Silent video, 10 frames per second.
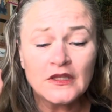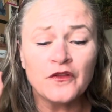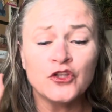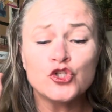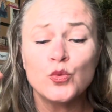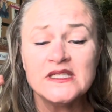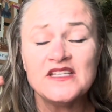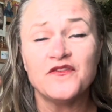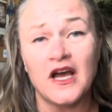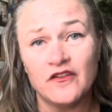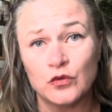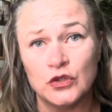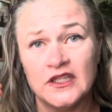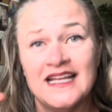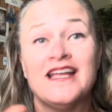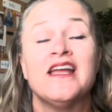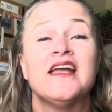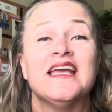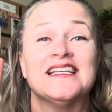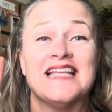the 25 rule
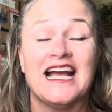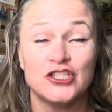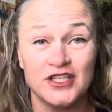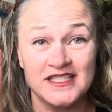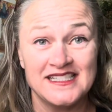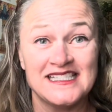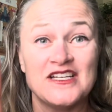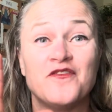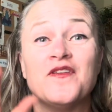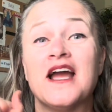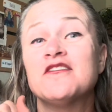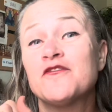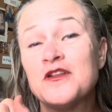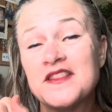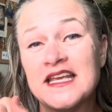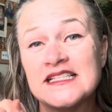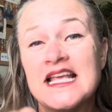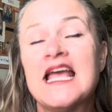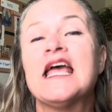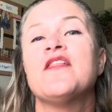actually consists of 5 different things
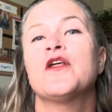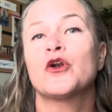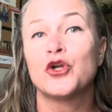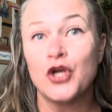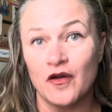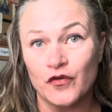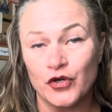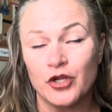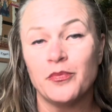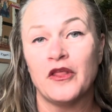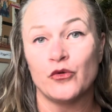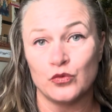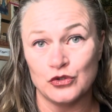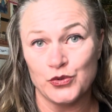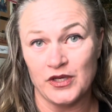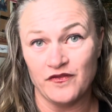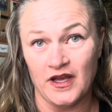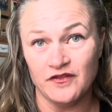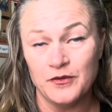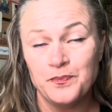that are governed by the Rule 25.